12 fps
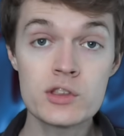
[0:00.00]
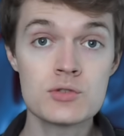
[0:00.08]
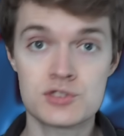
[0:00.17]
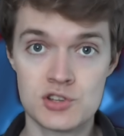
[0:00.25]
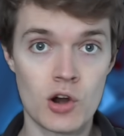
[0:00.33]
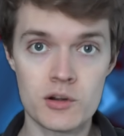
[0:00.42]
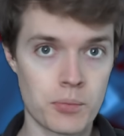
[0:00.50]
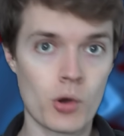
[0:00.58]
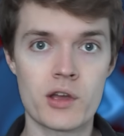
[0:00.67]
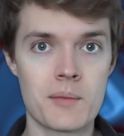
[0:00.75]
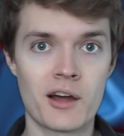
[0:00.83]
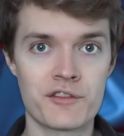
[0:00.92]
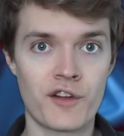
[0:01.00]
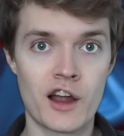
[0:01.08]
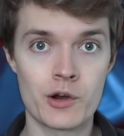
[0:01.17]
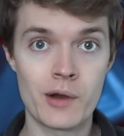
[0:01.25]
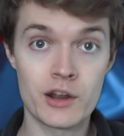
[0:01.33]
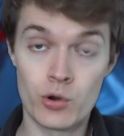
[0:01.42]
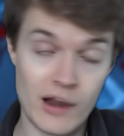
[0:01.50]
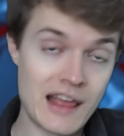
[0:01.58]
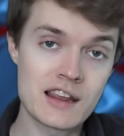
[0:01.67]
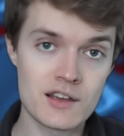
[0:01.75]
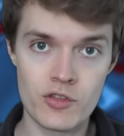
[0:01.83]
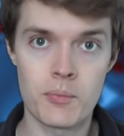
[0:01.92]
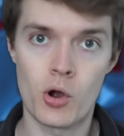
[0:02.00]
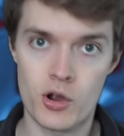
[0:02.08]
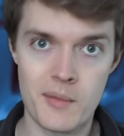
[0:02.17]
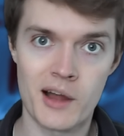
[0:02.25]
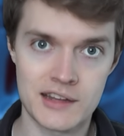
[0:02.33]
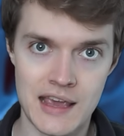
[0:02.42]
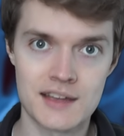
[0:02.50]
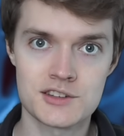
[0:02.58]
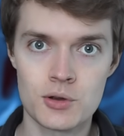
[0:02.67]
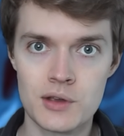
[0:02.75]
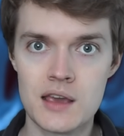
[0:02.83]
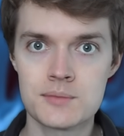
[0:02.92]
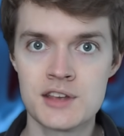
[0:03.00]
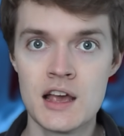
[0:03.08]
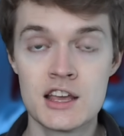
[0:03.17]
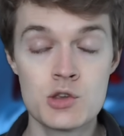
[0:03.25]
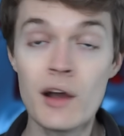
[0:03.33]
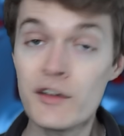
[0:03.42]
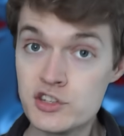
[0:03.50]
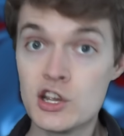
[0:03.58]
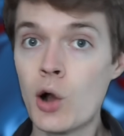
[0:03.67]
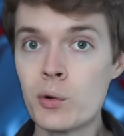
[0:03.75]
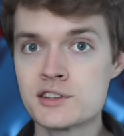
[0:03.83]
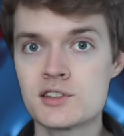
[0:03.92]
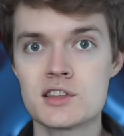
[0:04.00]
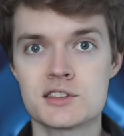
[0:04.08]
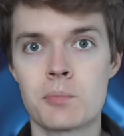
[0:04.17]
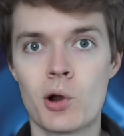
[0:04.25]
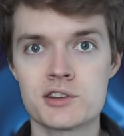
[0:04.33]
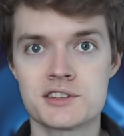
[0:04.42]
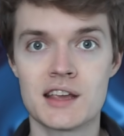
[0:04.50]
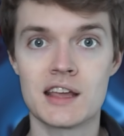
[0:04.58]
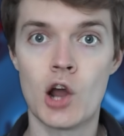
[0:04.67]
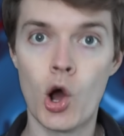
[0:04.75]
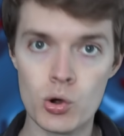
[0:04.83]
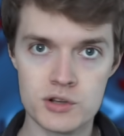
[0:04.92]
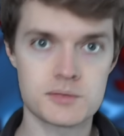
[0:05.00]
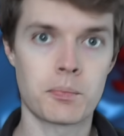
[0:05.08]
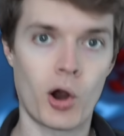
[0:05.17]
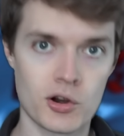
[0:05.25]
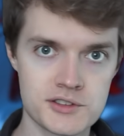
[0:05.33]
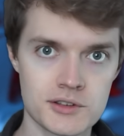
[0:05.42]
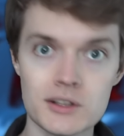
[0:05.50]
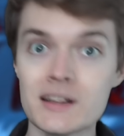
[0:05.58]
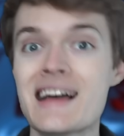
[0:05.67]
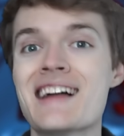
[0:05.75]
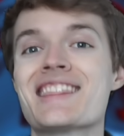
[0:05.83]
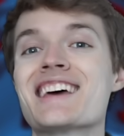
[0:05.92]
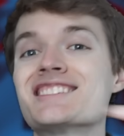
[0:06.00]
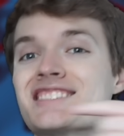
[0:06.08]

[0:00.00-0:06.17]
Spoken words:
when you start Pokemon Fire Red or any of the Pokemon Kanto games, you have to go into this mart to get Oak's parcel, then